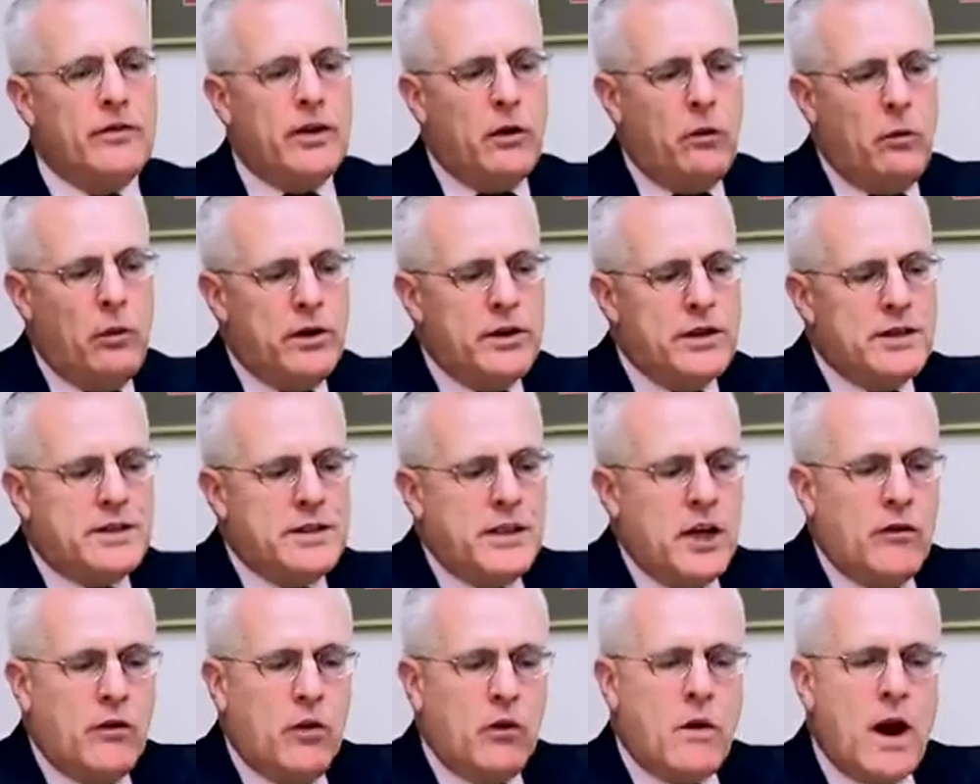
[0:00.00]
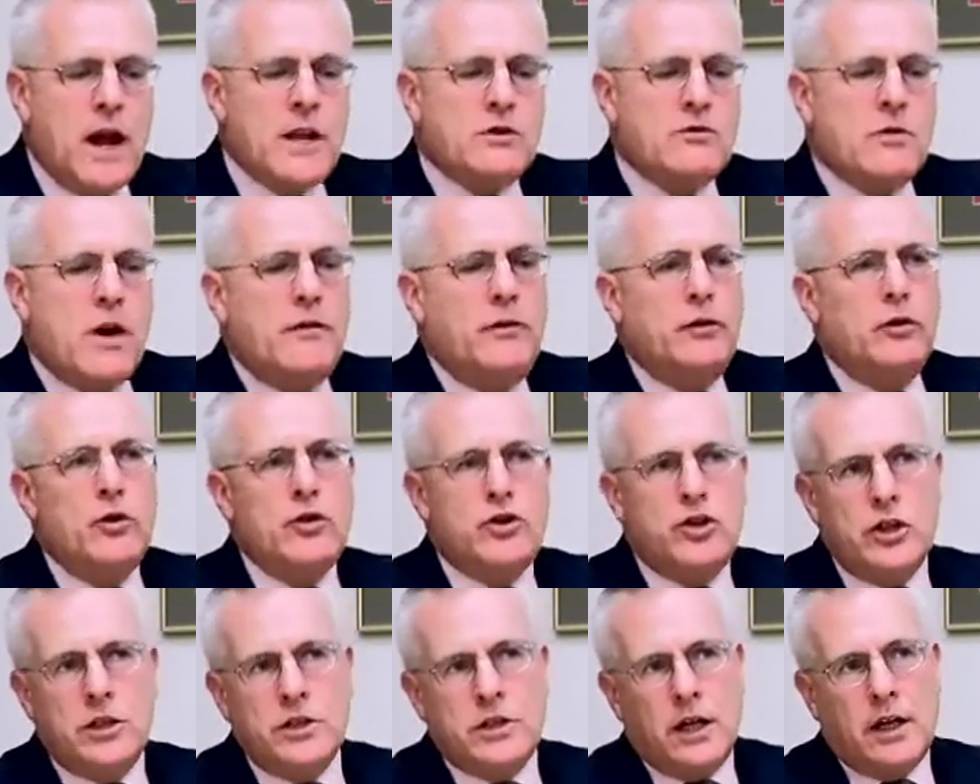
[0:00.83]
When the Civil Rights
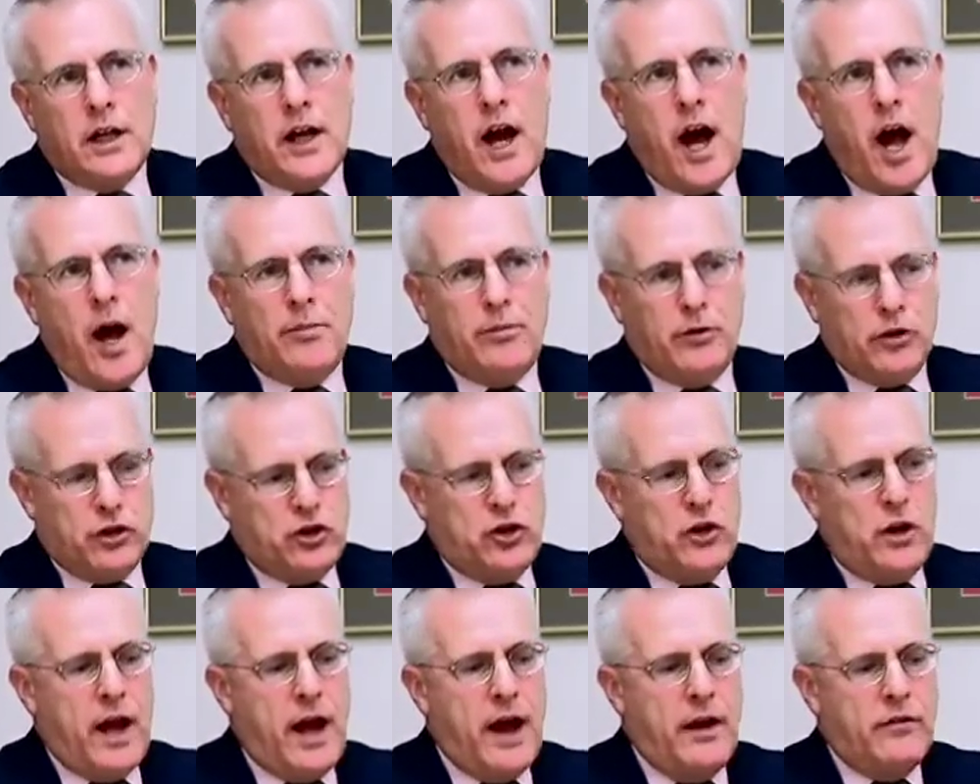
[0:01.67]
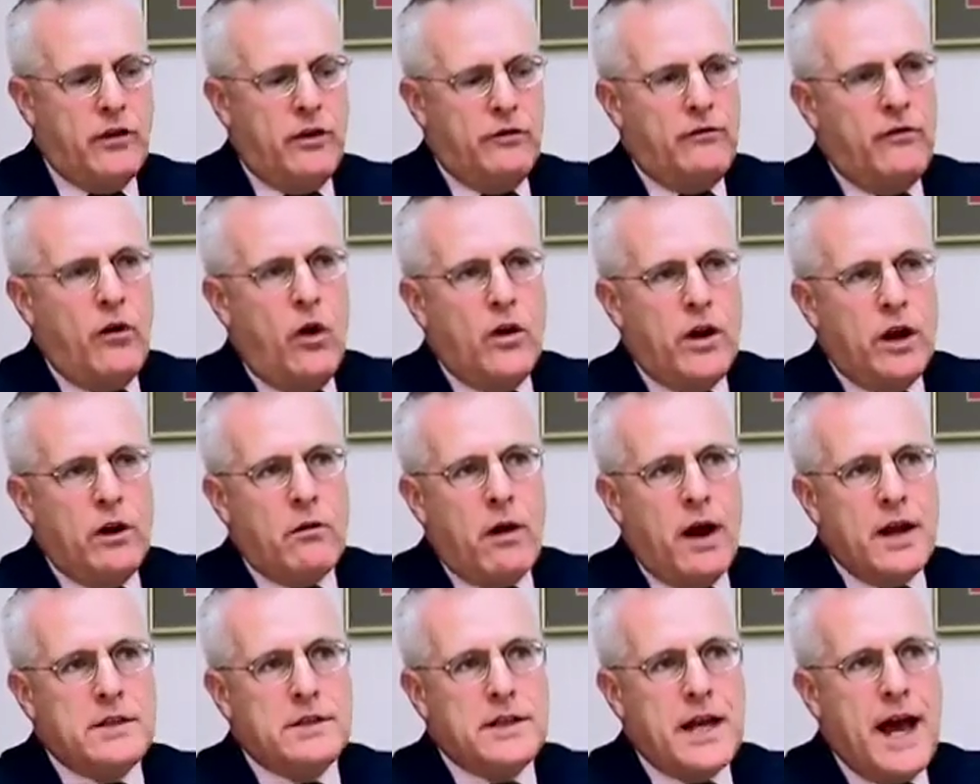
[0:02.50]
Revolution is accomplished, you have the Voting
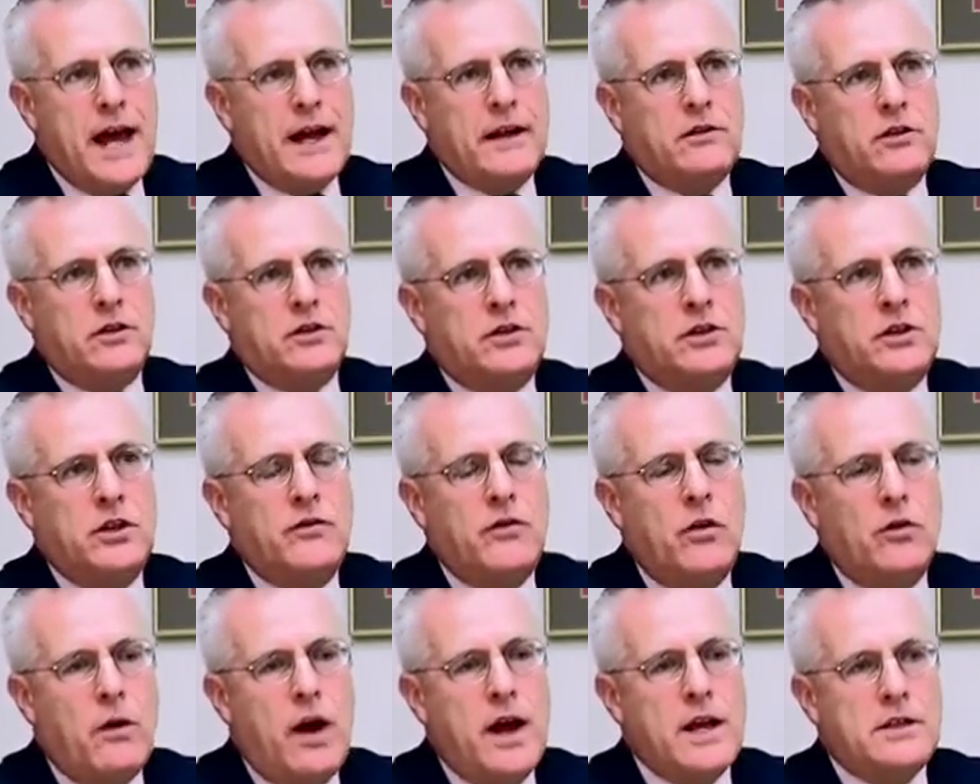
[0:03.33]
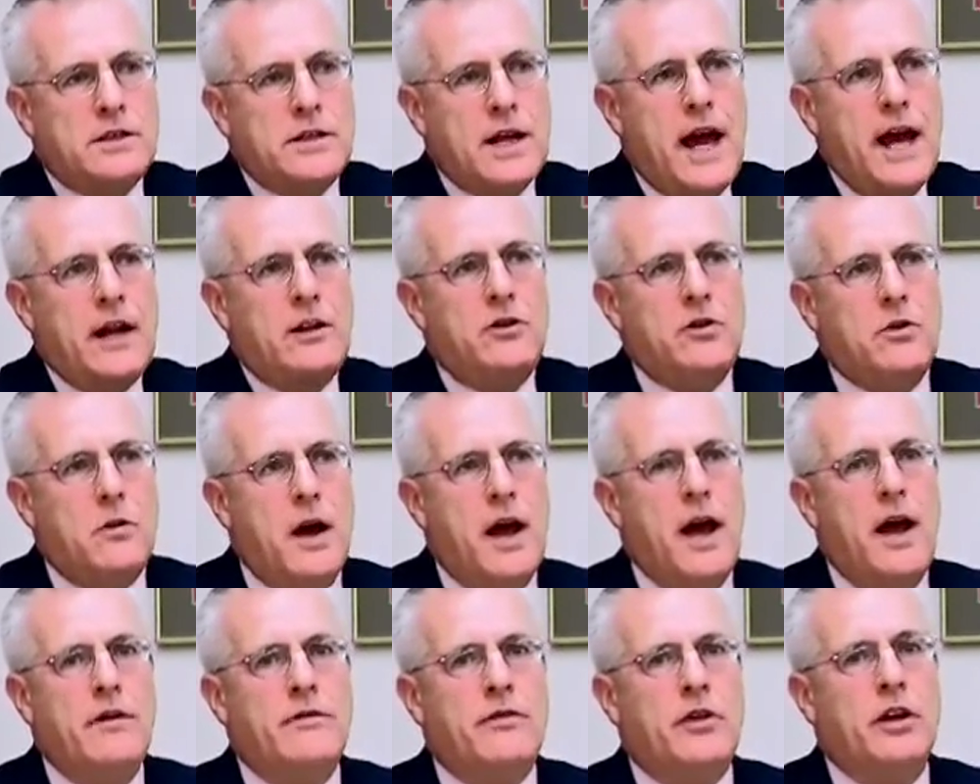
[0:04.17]
Rights Act, the Civil Rights Act, you
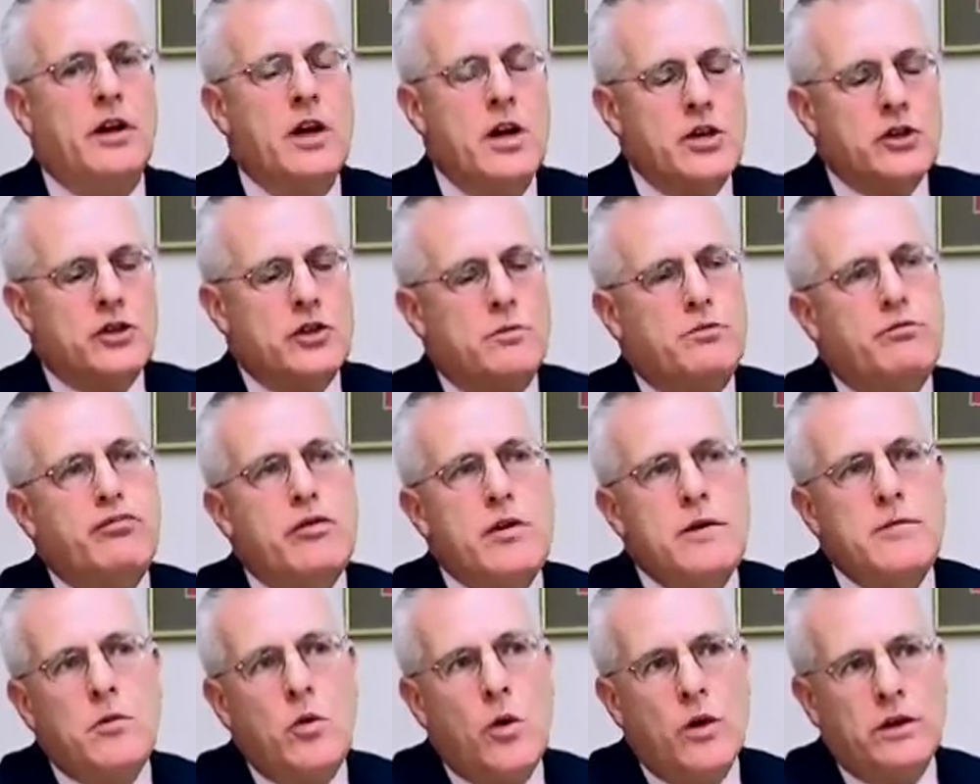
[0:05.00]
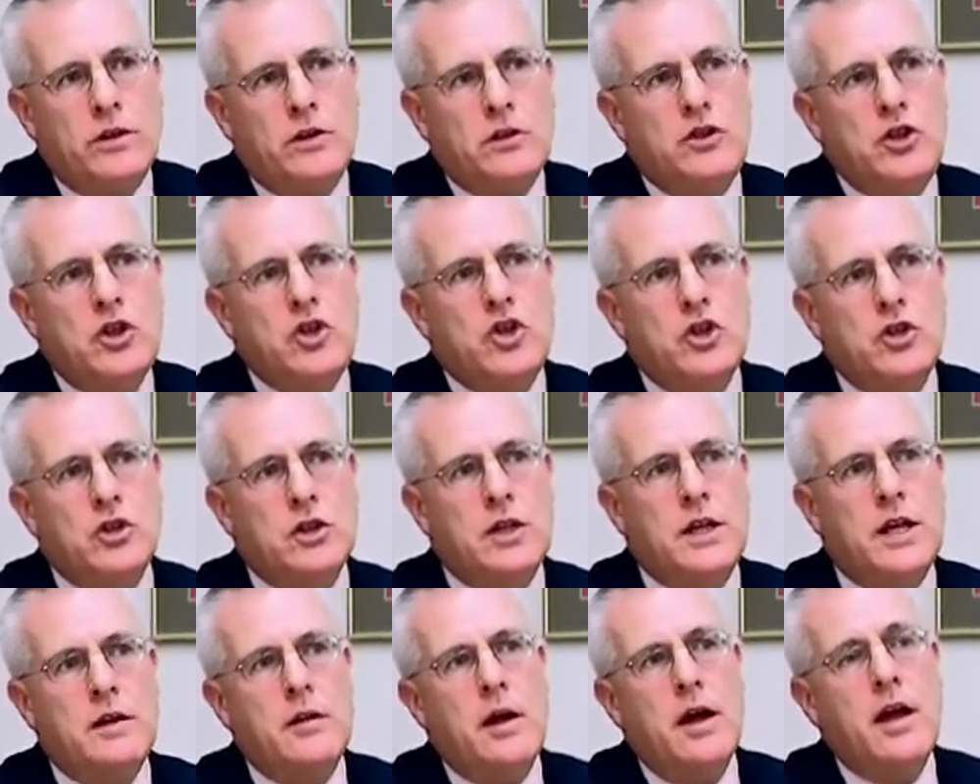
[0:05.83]
have the Supreme Court decisions
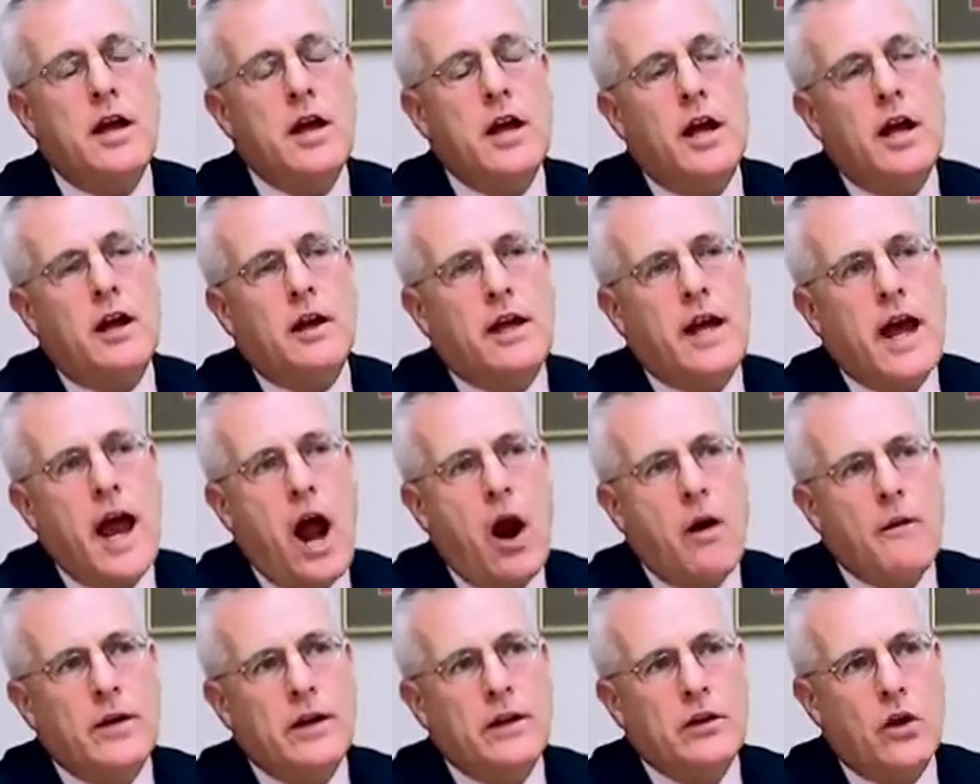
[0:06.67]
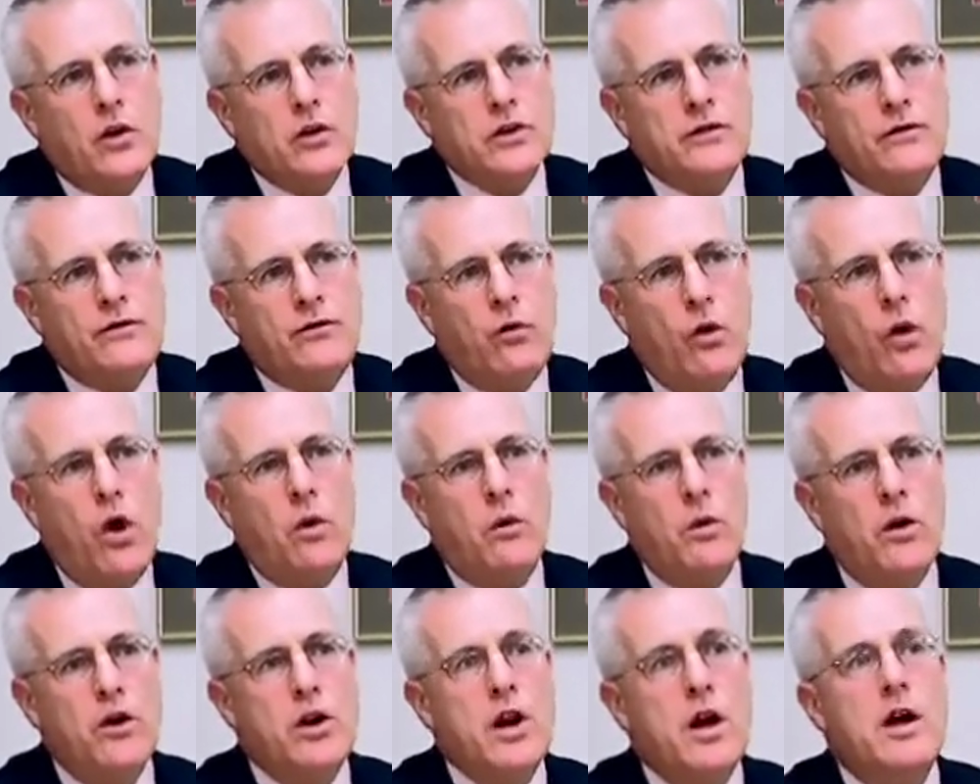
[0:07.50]
carrying those
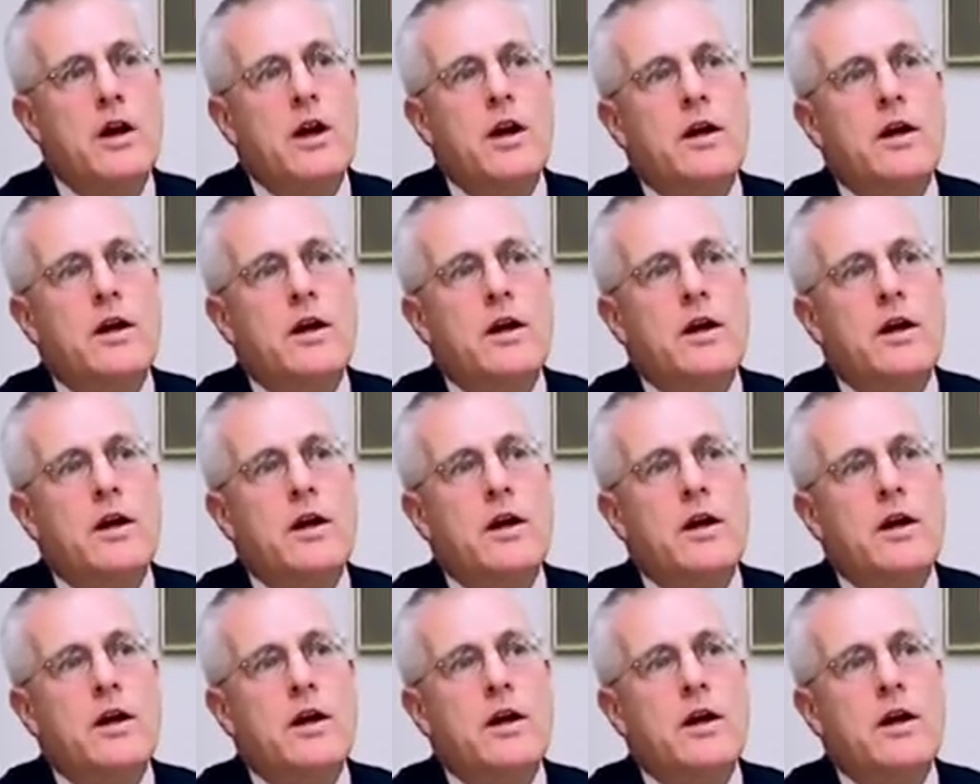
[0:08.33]
forward,